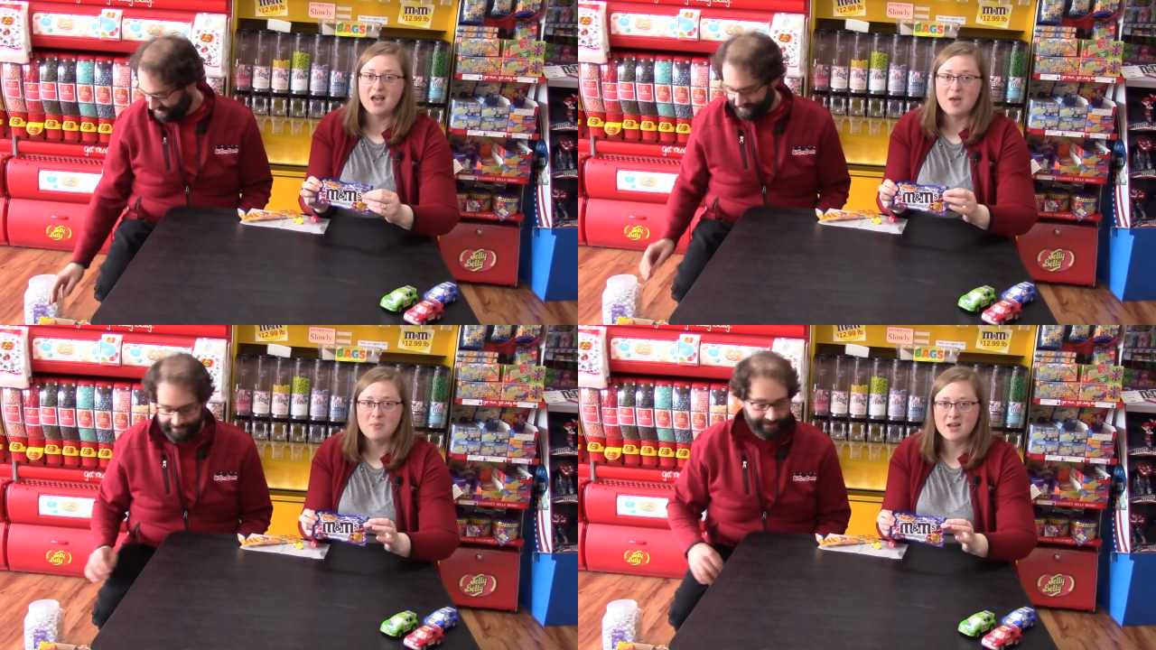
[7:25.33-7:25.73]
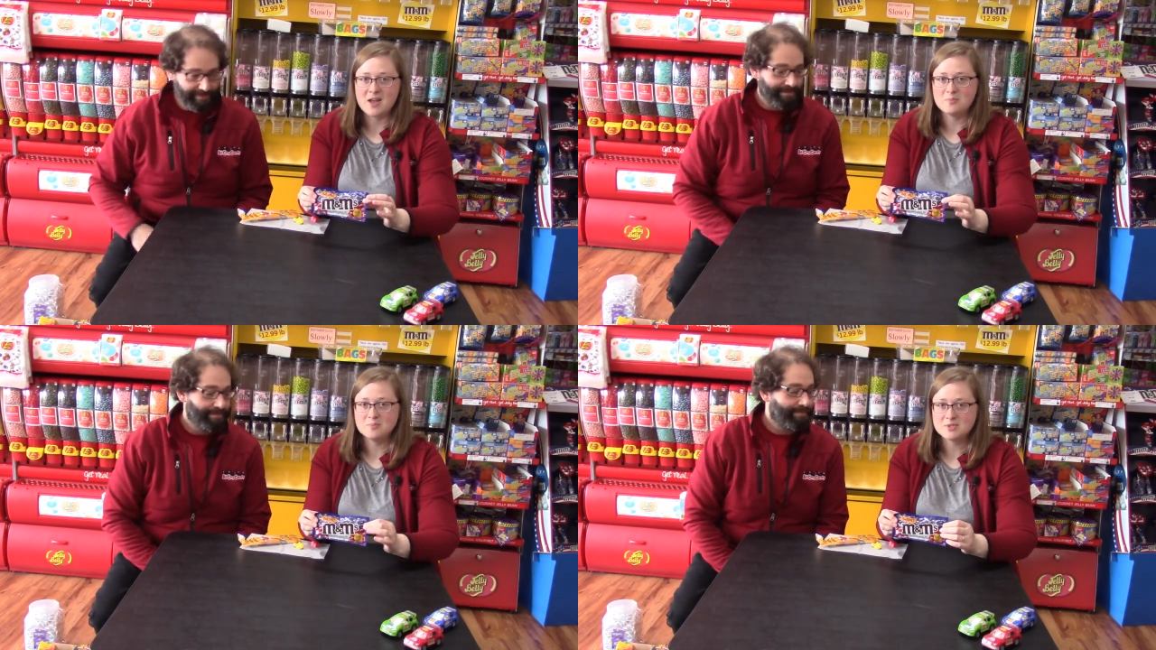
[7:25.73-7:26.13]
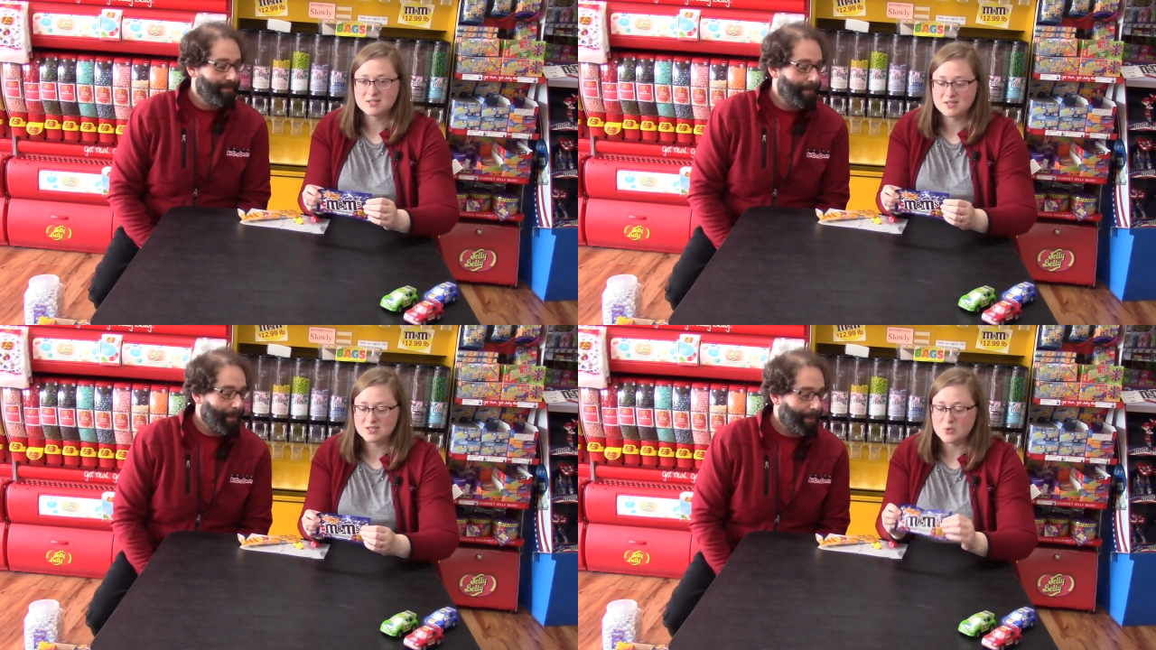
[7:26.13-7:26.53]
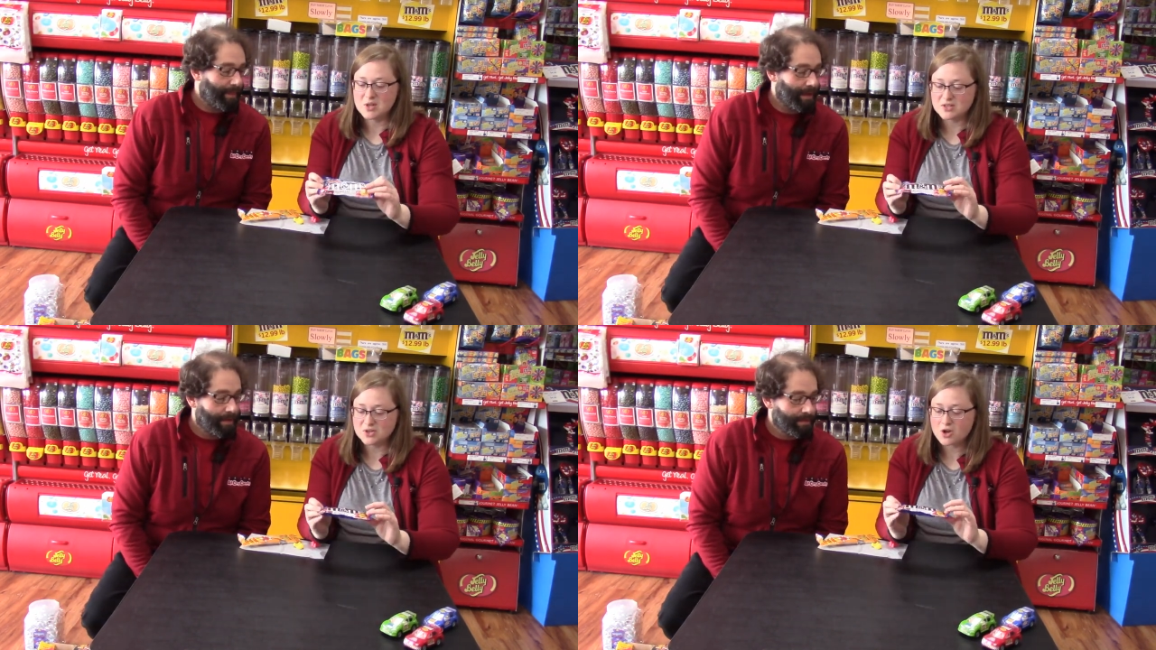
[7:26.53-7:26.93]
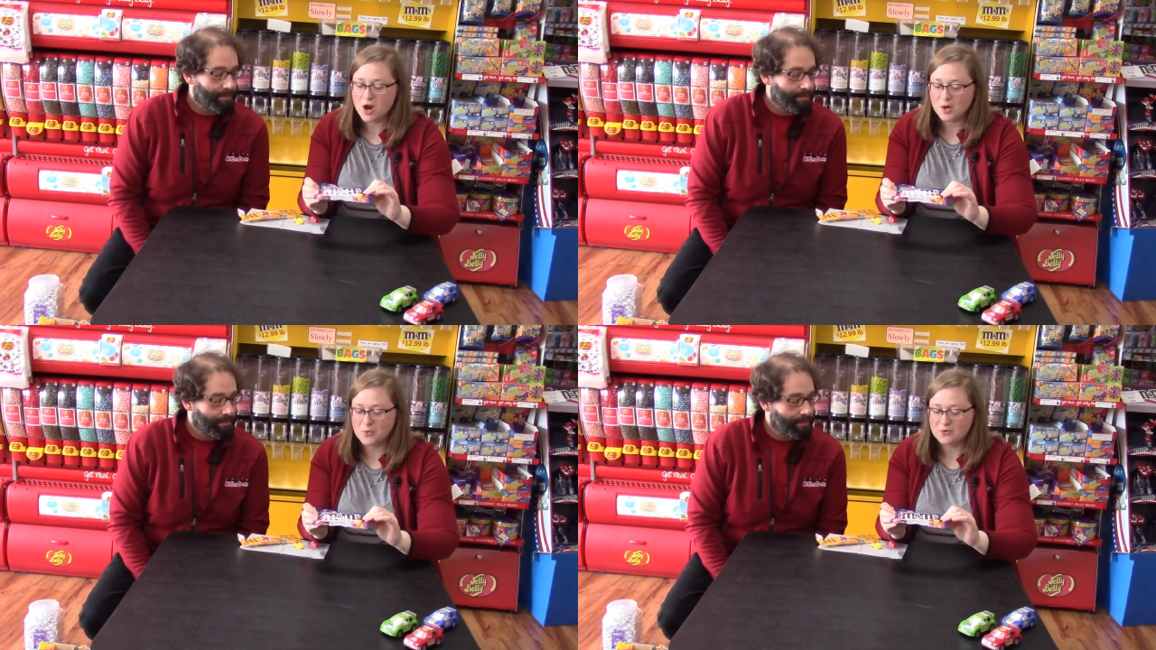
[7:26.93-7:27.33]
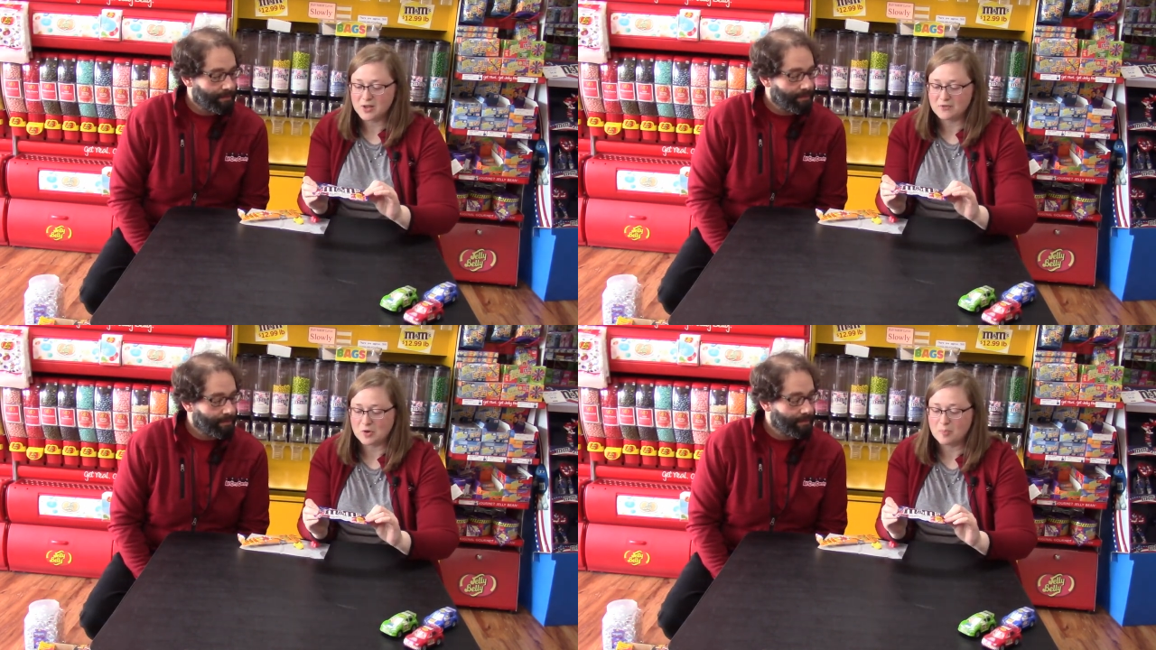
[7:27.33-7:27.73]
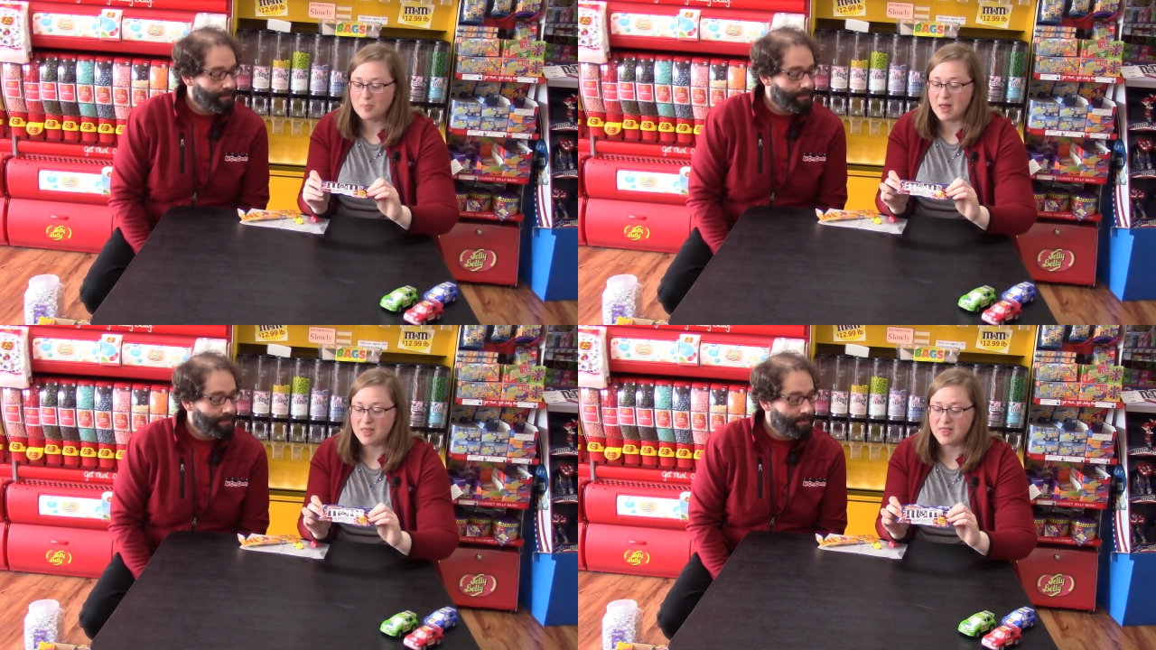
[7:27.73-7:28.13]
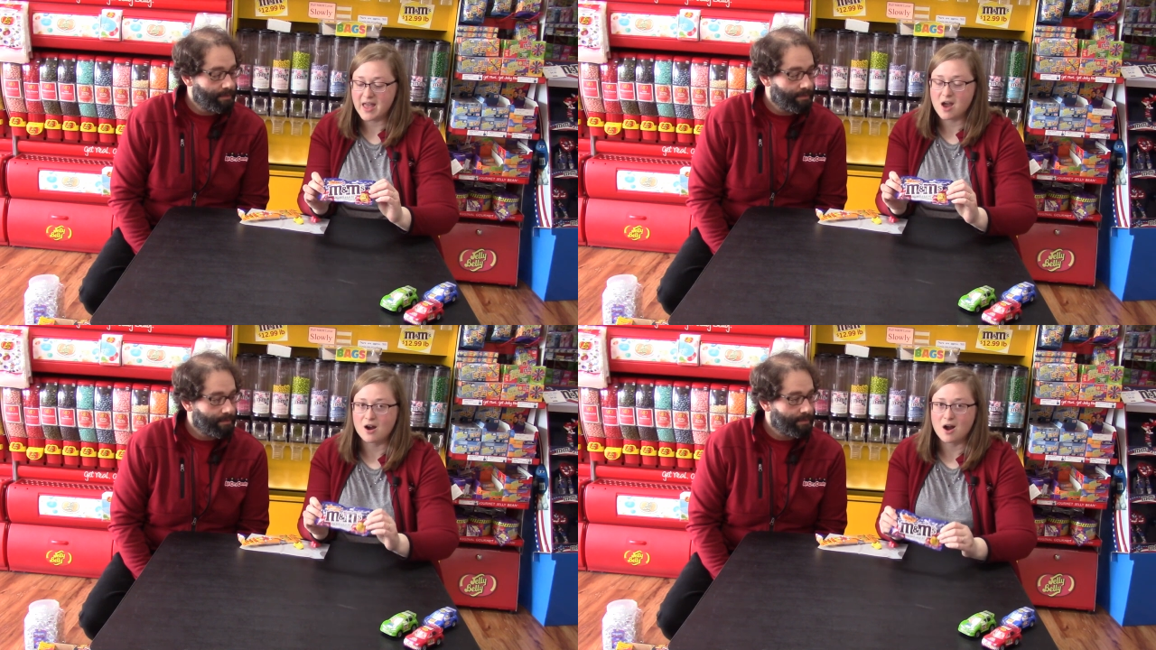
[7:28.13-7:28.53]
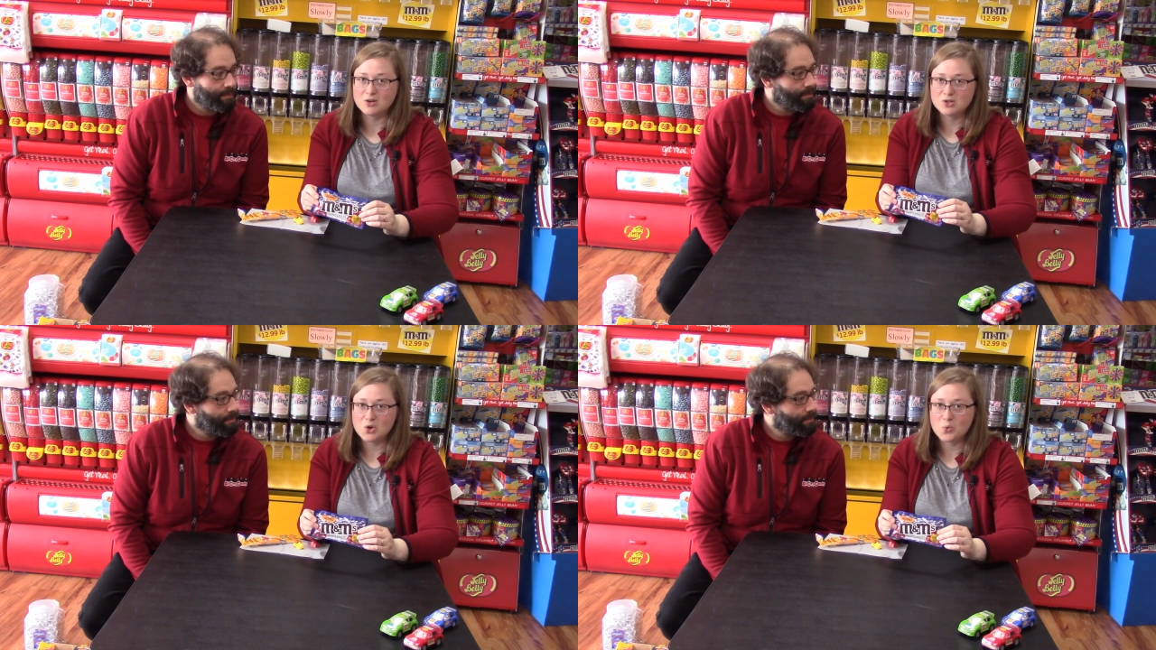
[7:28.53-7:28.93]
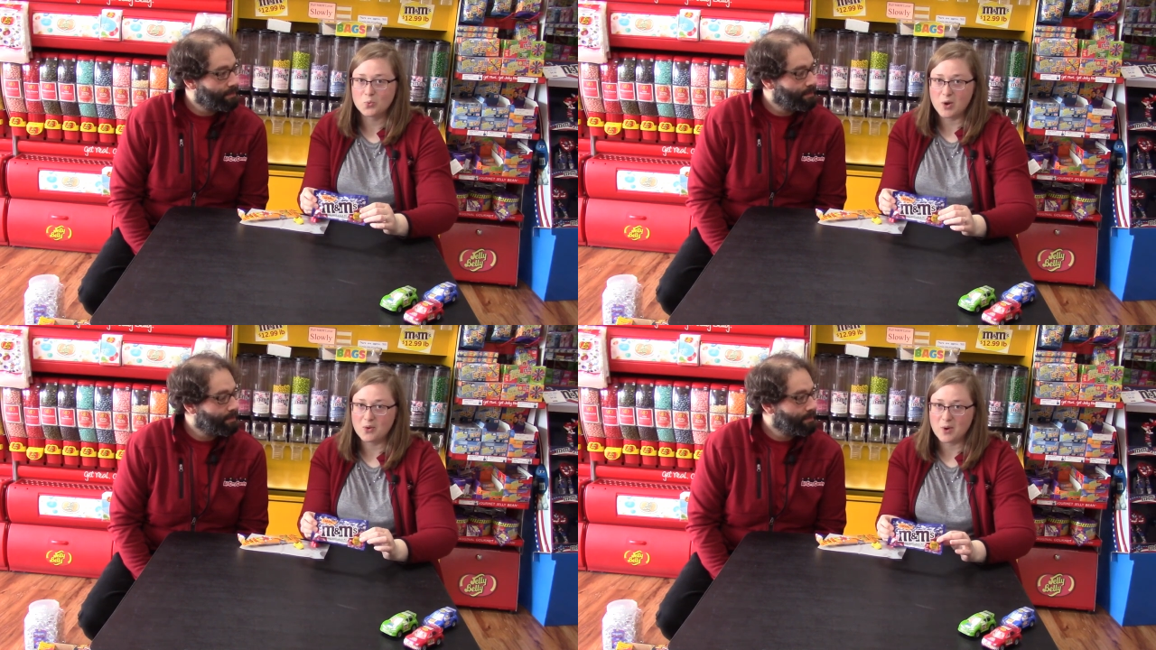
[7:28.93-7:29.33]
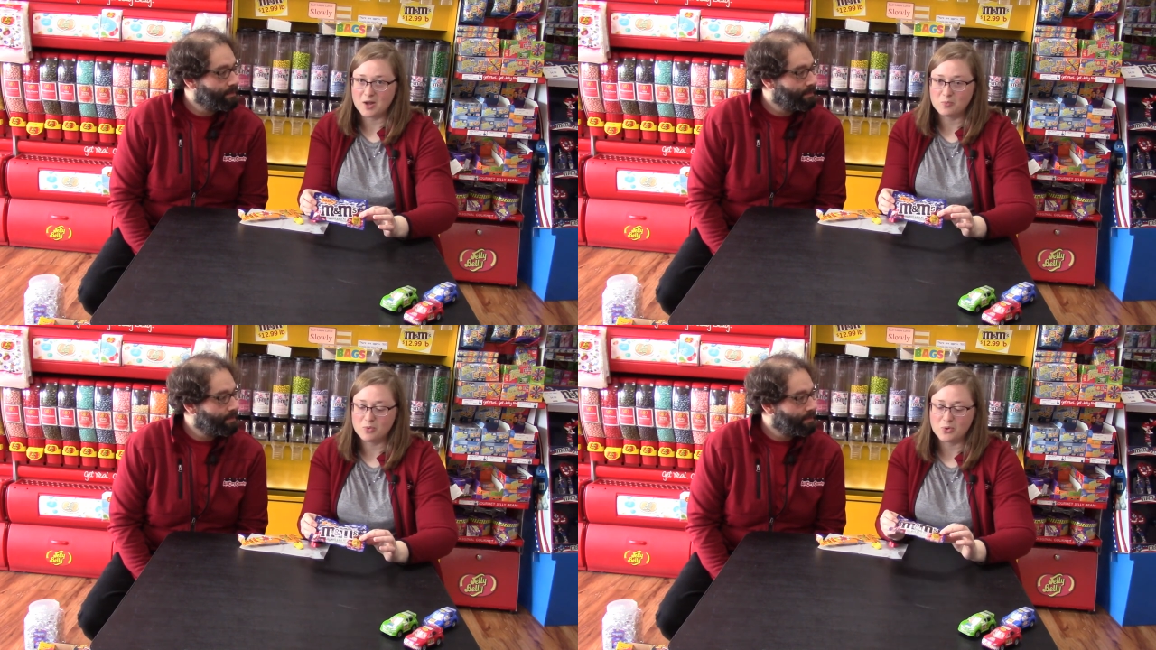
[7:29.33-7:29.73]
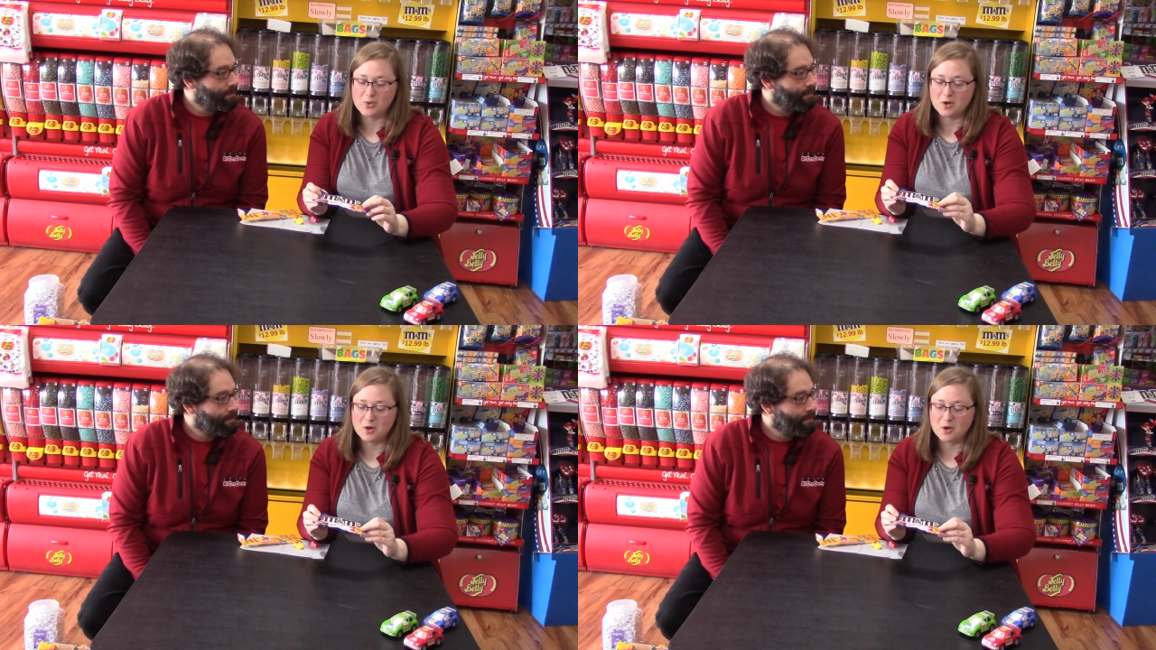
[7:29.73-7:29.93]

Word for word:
Speaker 1: M&Ms, so these are caramel flavored, but they are also red, white, and blue.